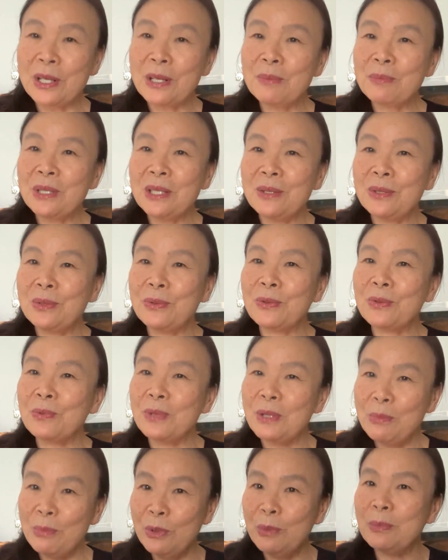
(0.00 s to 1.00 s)
comes into
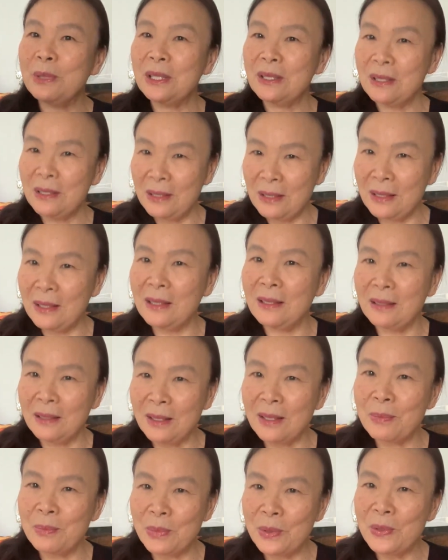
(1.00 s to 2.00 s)
3 movements
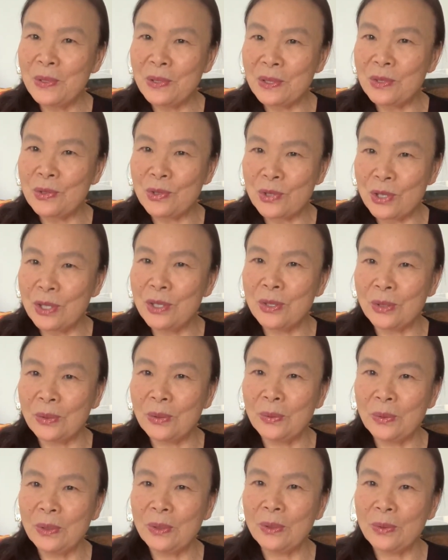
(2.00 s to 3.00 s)
in the most
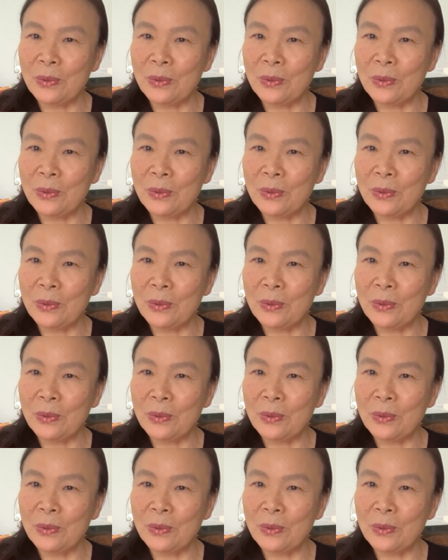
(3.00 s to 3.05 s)
general,